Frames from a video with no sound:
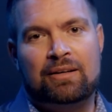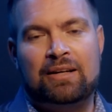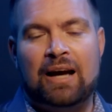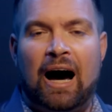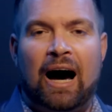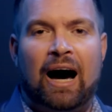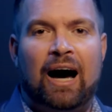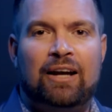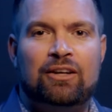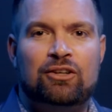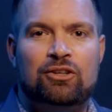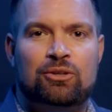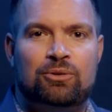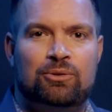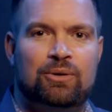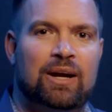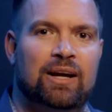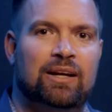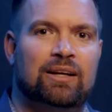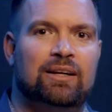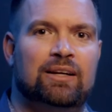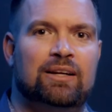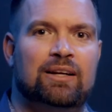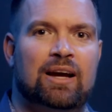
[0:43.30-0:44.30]
God
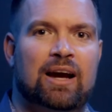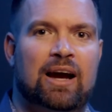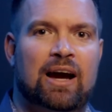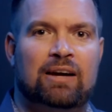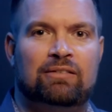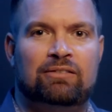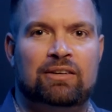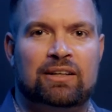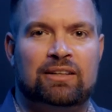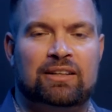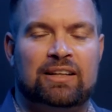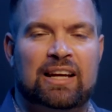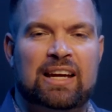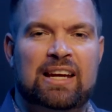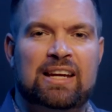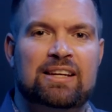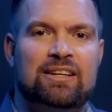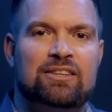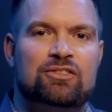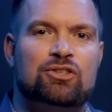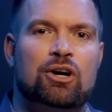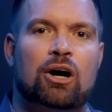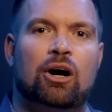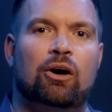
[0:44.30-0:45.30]
created everything.
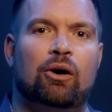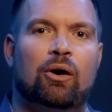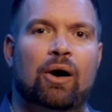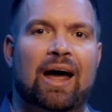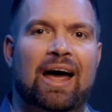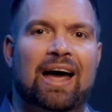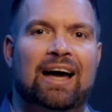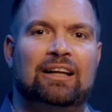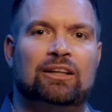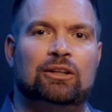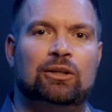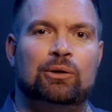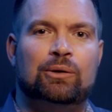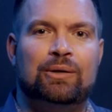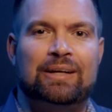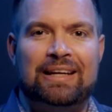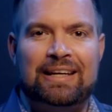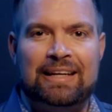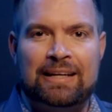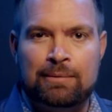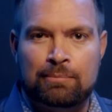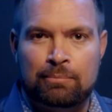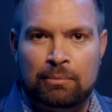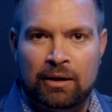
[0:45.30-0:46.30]
He is our
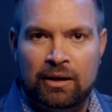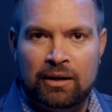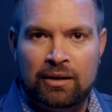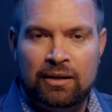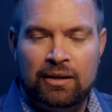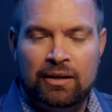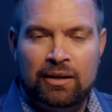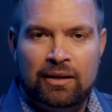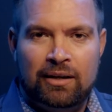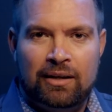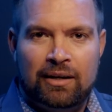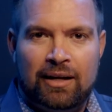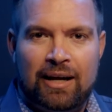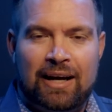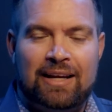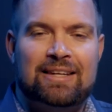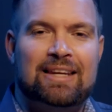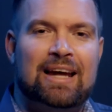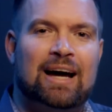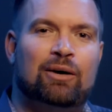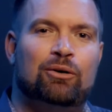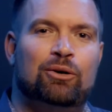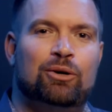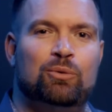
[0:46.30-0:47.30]
Elohim.
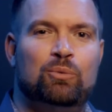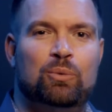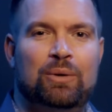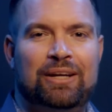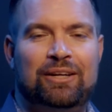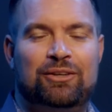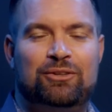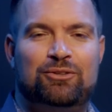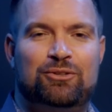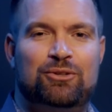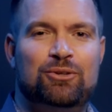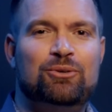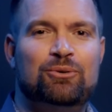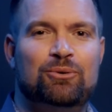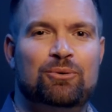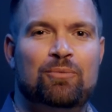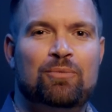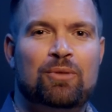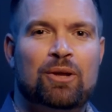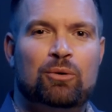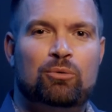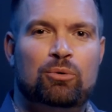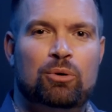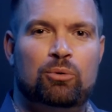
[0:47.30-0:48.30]
And now in week
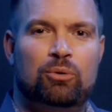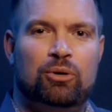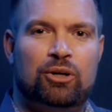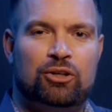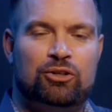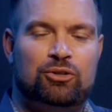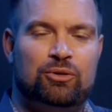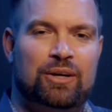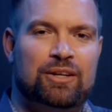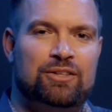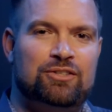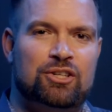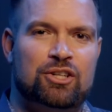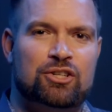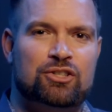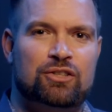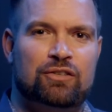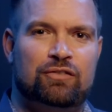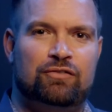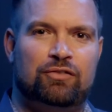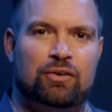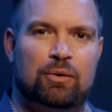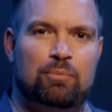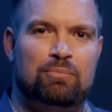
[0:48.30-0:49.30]
two, we want to
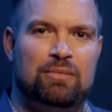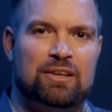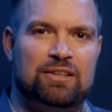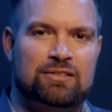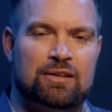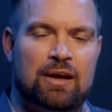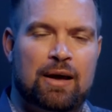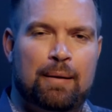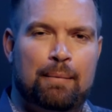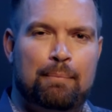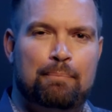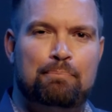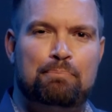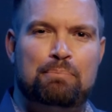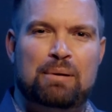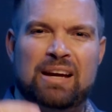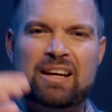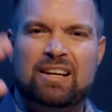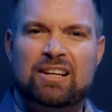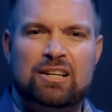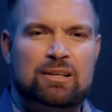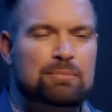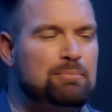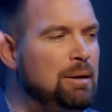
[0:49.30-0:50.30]
transition from this
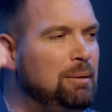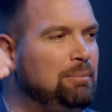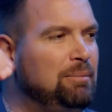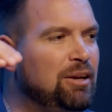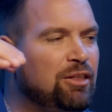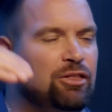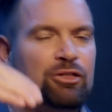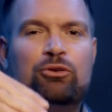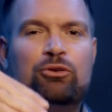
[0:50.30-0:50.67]
bigger, maybe